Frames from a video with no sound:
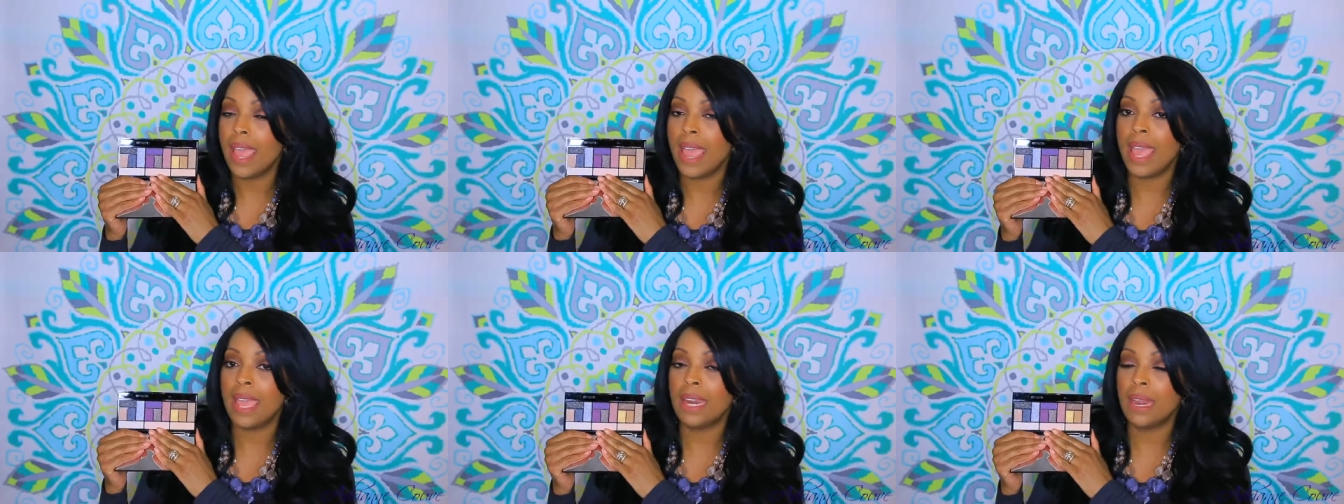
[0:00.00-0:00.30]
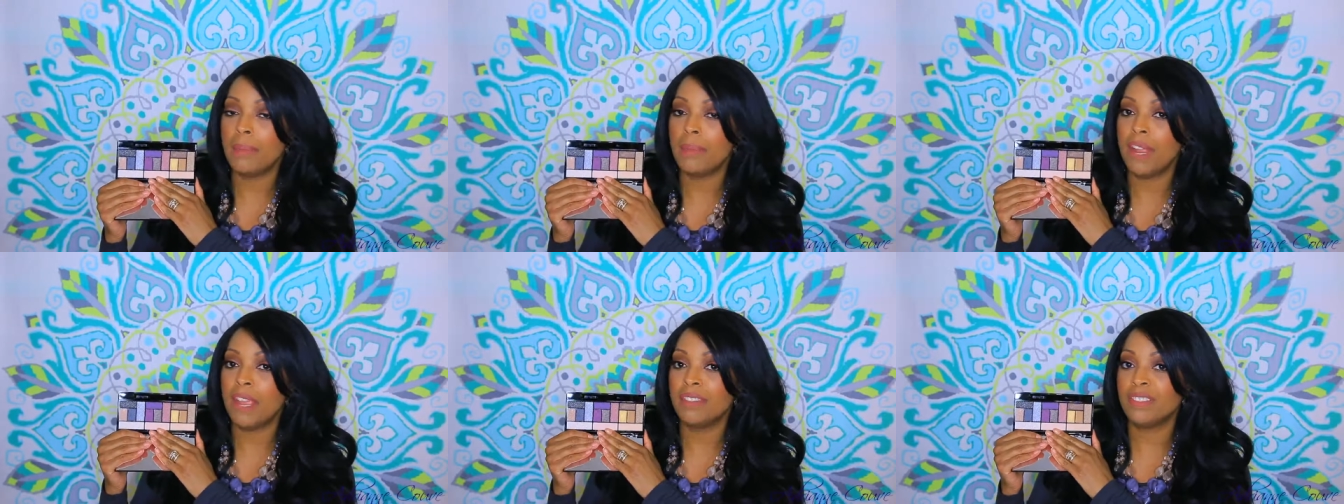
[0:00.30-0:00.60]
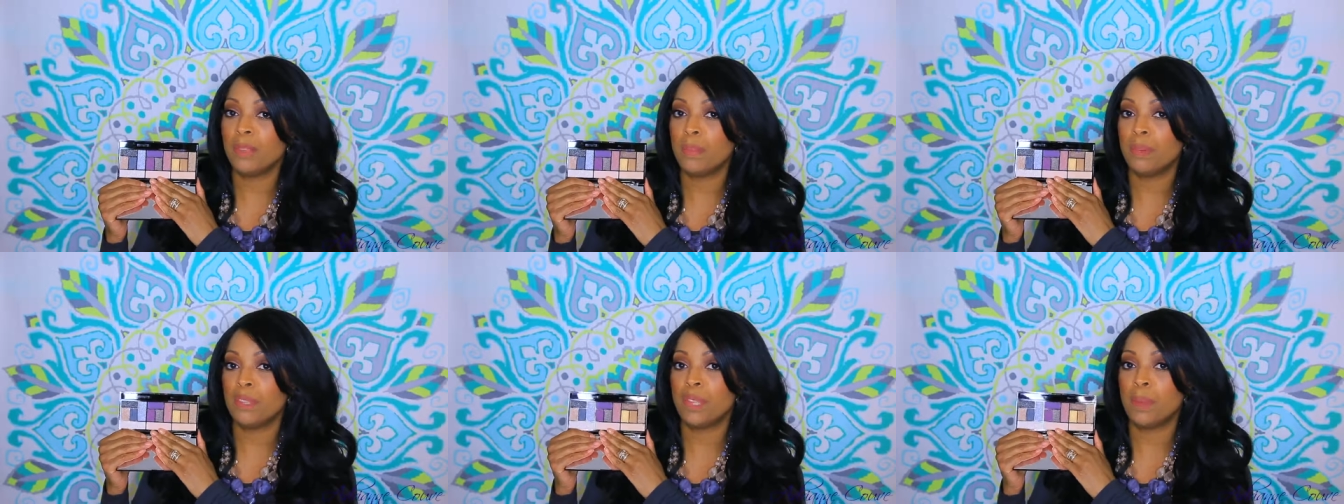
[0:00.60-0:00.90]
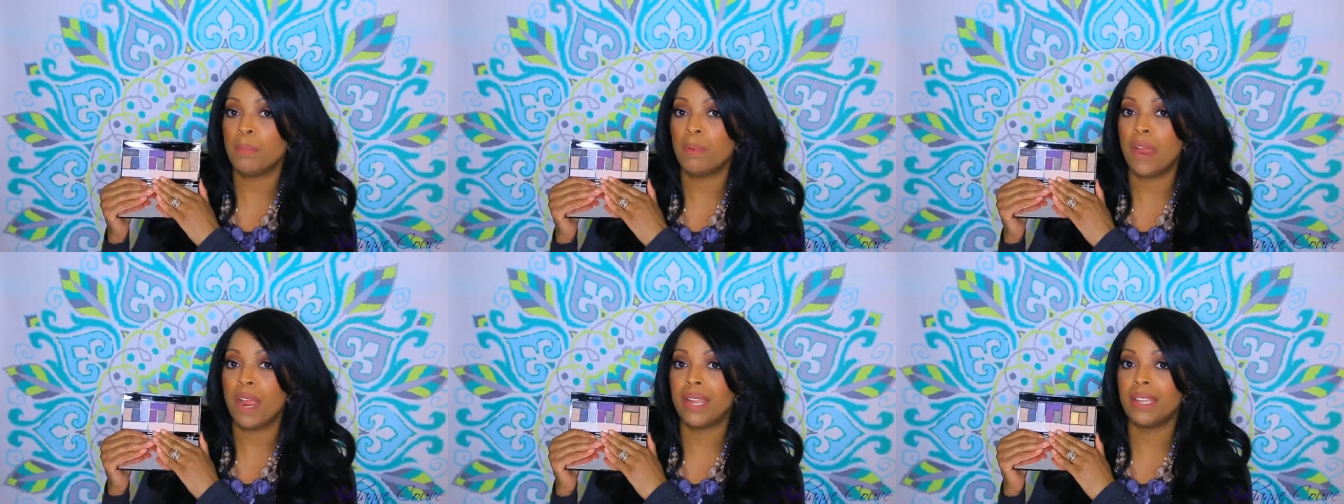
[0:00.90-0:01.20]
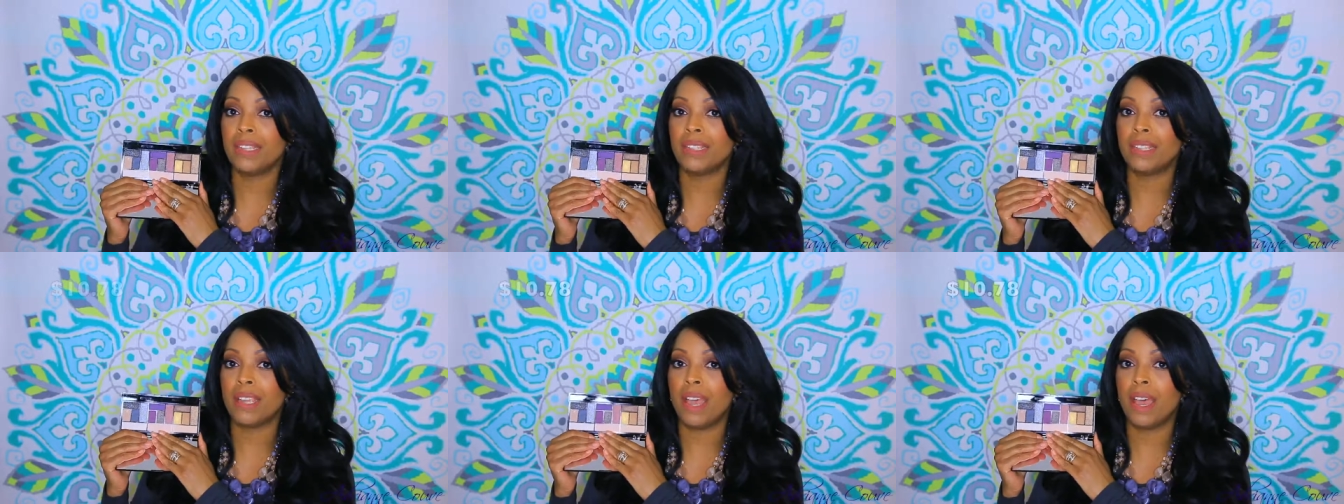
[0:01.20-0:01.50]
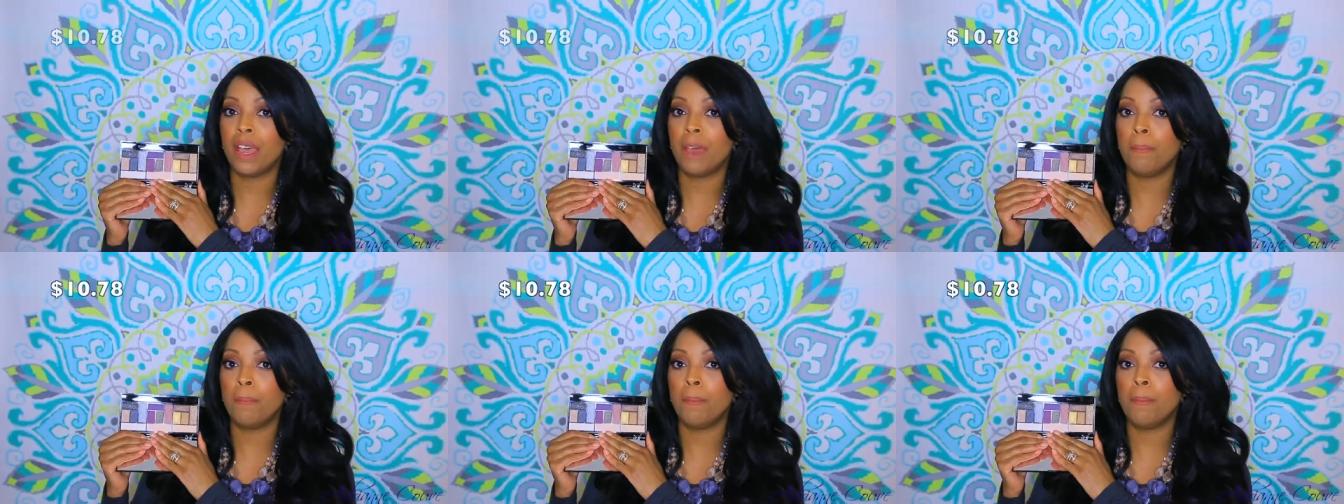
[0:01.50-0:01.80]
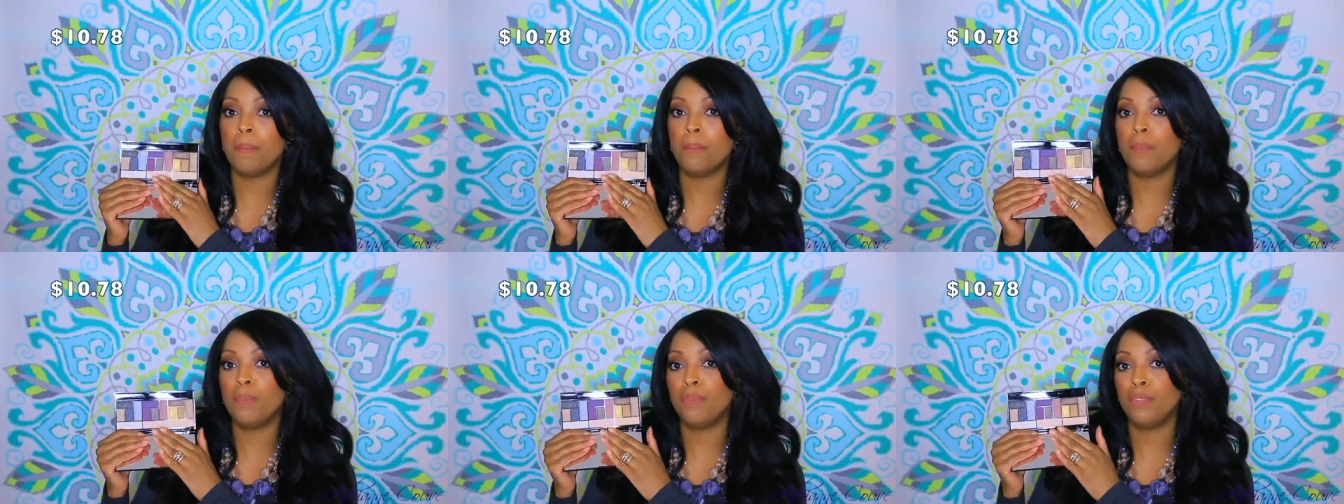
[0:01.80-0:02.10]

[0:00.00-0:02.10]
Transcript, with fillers: and I'm gonna have to put the price up